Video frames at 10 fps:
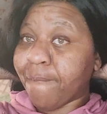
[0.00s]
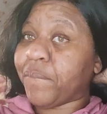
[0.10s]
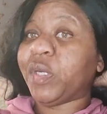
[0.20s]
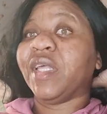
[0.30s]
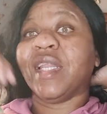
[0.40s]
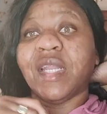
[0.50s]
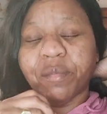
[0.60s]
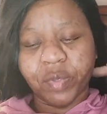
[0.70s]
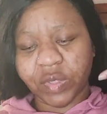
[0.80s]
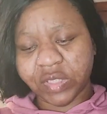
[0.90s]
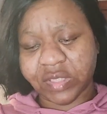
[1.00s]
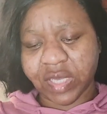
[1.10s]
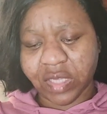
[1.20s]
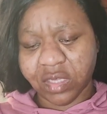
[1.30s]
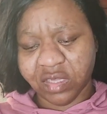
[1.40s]
Put it in a
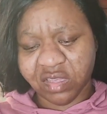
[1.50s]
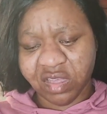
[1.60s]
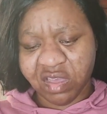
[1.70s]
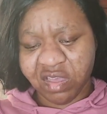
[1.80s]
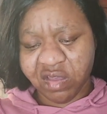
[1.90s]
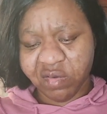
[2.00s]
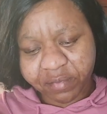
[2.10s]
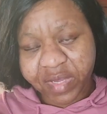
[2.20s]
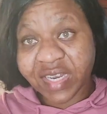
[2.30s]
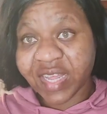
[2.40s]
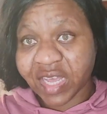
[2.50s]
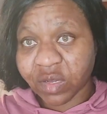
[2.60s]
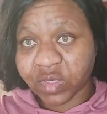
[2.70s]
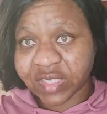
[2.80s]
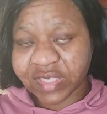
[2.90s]
ponytail. Ow, my nail
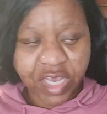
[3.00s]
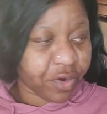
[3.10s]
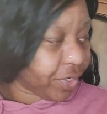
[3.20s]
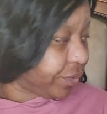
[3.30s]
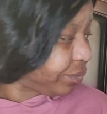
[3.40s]
was tearing.